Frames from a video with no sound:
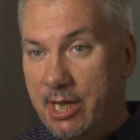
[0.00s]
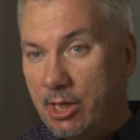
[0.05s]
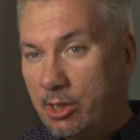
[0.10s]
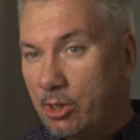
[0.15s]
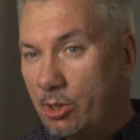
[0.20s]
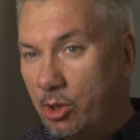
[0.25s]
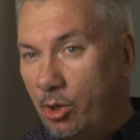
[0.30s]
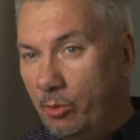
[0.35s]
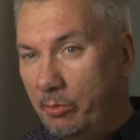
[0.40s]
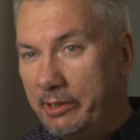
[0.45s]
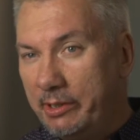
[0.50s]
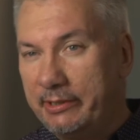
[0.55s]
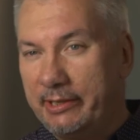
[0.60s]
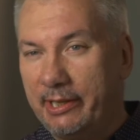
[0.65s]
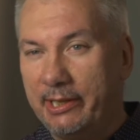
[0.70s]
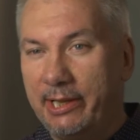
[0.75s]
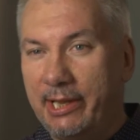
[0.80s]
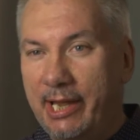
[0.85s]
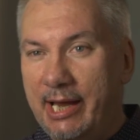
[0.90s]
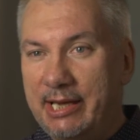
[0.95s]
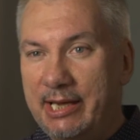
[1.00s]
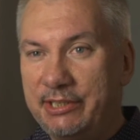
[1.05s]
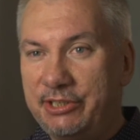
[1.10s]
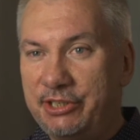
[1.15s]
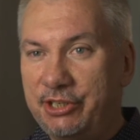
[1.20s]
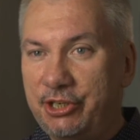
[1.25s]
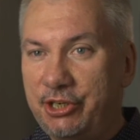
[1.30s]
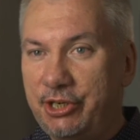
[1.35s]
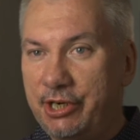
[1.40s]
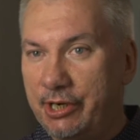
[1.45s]
Globally, the
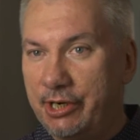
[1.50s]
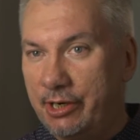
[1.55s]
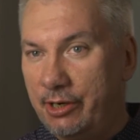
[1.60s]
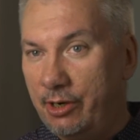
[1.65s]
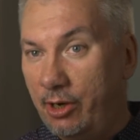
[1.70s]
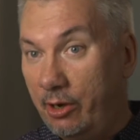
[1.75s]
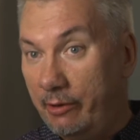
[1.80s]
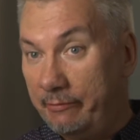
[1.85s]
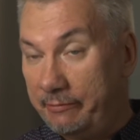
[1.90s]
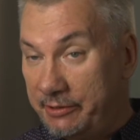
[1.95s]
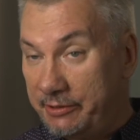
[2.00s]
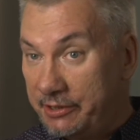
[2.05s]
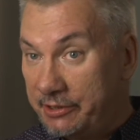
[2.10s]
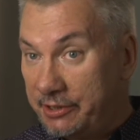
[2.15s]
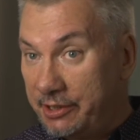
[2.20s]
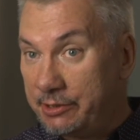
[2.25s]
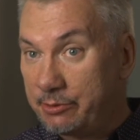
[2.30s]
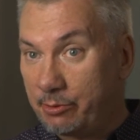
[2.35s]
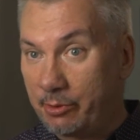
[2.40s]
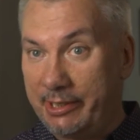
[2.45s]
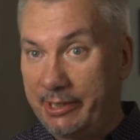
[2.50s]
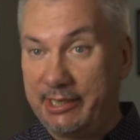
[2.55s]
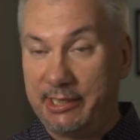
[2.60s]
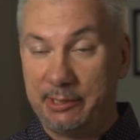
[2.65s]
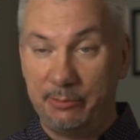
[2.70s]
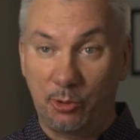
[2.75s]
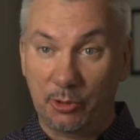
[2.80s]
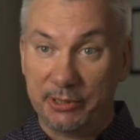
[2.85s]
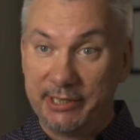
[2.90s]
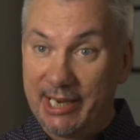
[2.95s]
lion's share of
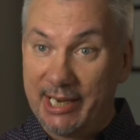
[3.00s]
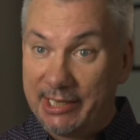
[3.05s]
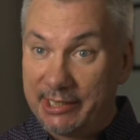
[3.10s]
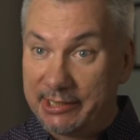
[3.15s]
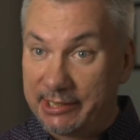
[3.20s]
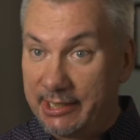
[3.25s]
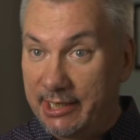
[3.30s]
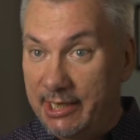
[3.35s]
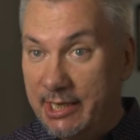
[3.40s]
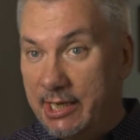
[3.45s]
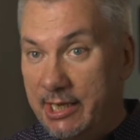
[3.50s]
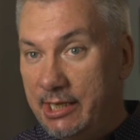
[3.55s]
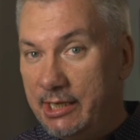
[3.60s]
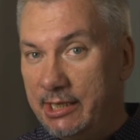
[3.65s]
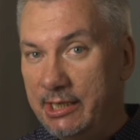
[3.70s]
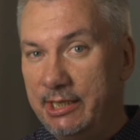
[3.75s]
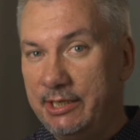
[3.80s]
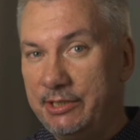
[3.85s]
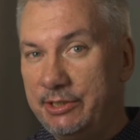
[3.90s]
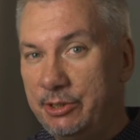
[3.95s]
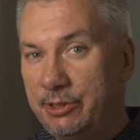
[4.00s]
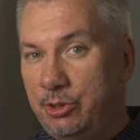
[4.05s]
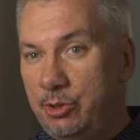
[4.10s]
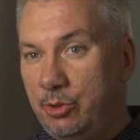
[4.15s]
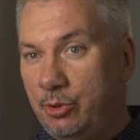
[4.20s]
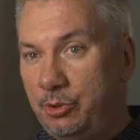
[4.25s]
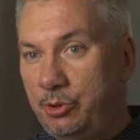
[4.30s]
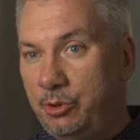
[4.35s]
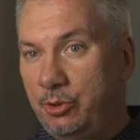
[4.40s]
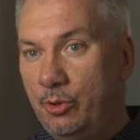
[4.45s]
disease-related mortality is
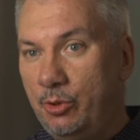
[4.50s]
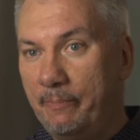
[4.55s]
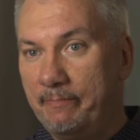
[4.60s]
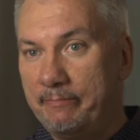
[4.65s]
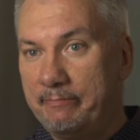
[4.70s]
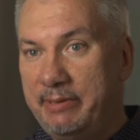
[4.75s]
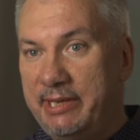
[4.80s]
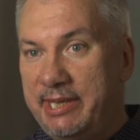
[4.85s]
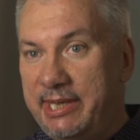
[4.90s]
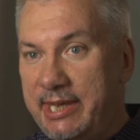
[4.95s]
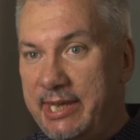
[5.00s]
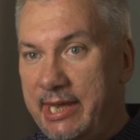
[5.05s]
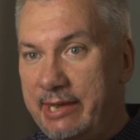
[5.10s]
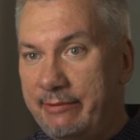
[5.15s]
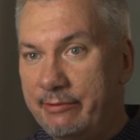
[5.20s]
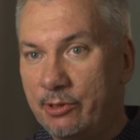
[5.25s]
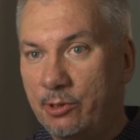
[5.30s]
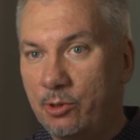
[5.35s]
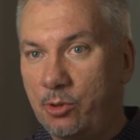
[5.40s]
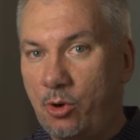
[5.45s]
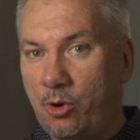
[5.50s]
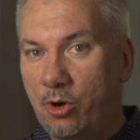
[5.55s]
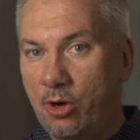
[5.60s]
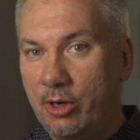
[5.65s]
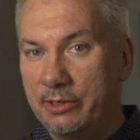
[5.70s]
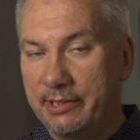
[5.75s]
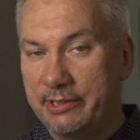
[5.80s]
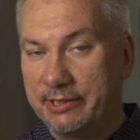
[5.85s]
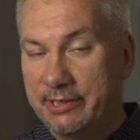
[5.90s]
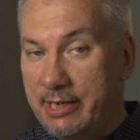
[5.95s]
due to behavioral
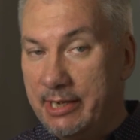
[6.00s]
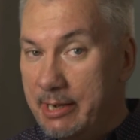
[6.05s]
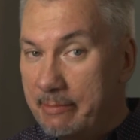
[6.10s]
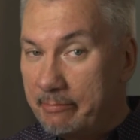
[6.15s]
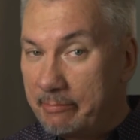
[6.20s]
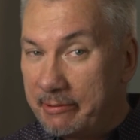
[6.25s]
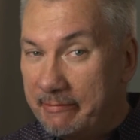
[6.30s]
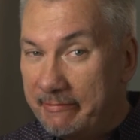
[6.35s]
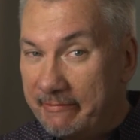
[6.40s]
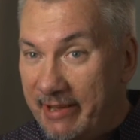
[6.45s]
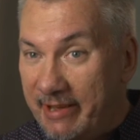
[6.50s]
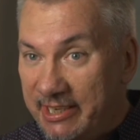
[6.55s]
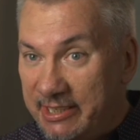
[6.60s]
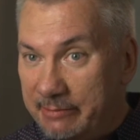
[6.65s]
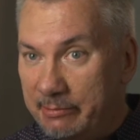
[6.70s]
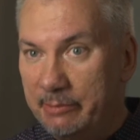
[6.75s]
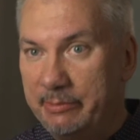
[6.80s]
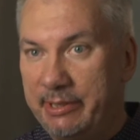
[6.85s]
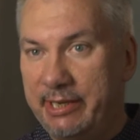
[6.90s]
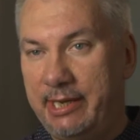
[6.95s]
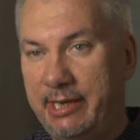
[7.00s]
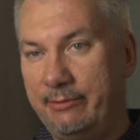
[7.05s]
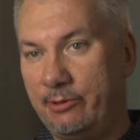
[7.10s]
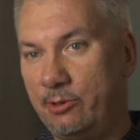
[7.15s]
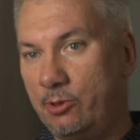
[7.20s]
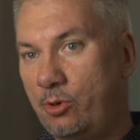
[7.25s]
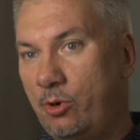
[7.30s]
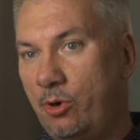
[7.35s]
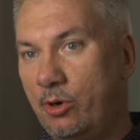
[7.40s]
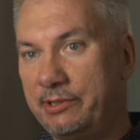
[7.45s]
causes, preventable
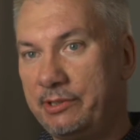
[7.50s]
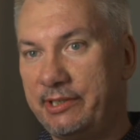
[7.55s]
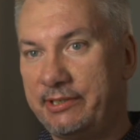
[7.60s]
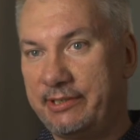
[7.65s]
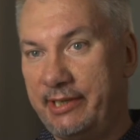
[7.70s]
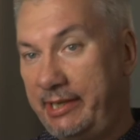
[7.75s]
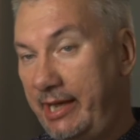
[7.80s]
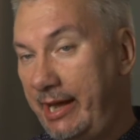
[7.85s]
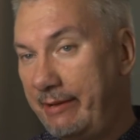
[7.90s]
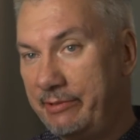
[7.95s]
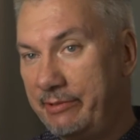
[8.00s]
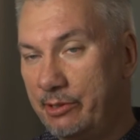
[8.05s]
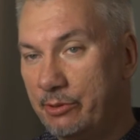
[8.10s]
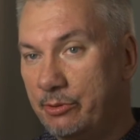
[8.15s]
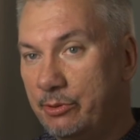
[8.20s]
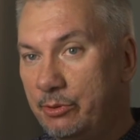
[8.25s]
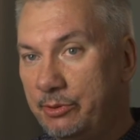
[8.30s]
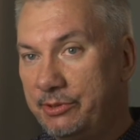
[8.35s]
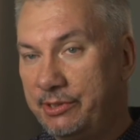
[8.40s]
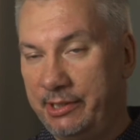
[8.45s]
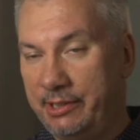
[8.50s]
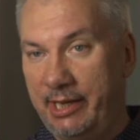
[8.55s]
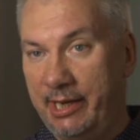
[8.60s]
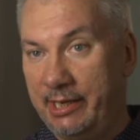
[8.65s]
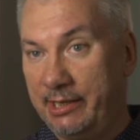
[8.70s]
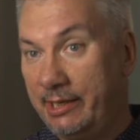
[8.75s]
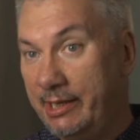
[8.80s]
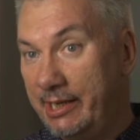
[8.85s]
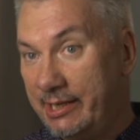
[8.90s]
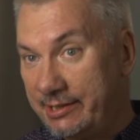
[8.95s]
behavioral causes that have their roots in
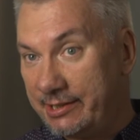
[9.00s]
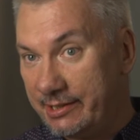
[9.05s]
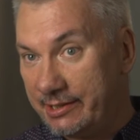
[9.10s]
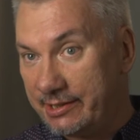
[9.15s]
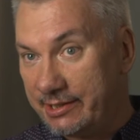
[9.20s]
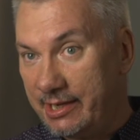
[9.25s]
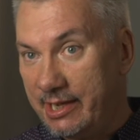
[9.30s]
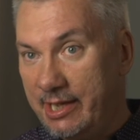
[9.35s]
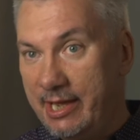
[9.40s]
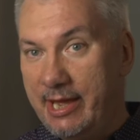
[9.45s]
adolescence.